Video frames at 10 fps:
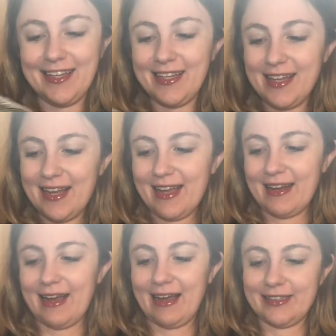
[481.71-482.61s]

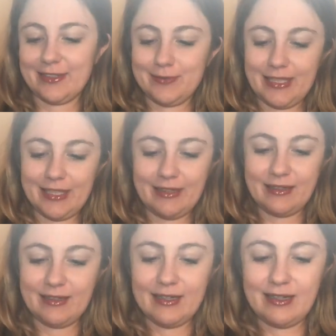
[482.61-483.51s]
And I just
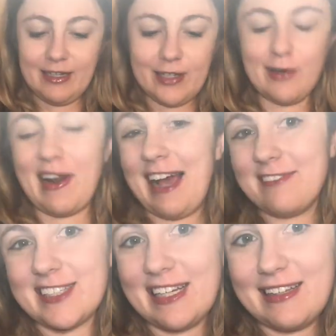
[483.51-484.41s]
really, you don't
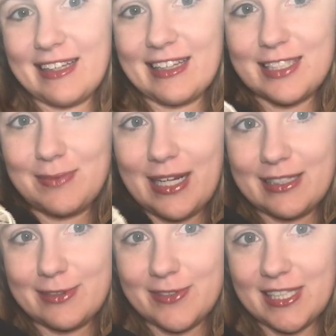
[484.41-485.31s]
have to get it like this, but I
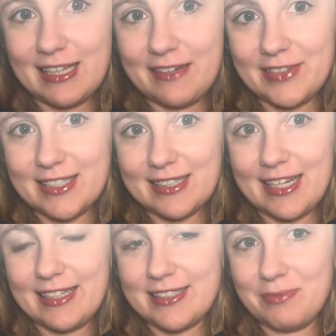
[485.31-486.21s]
just really love this
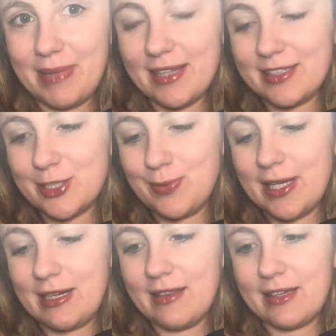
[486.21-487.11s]
lace
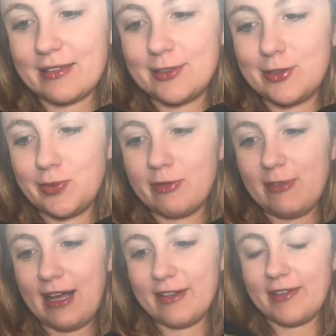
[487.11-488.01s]
embellishment. I think it's super
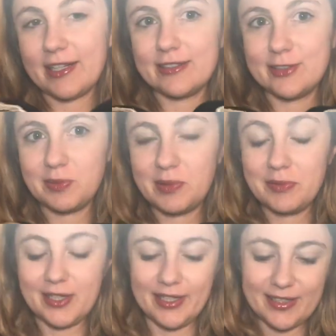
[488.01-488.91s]
flattering and super
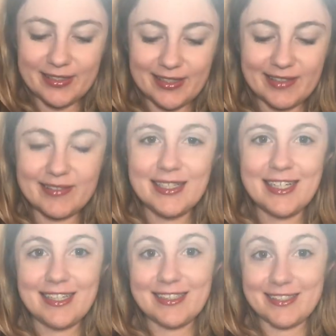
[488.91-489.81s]
pretty. So
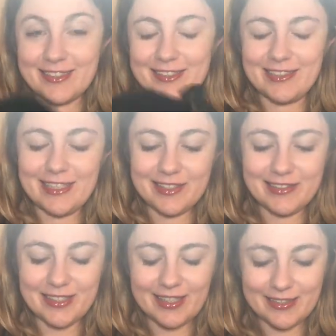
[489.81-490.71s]
this is
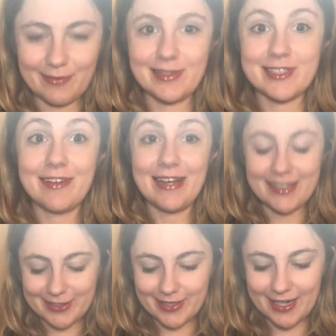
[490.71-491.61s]
32C, so why don't you go ahead
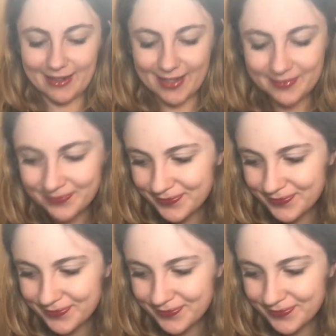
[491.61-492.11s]
and try it on.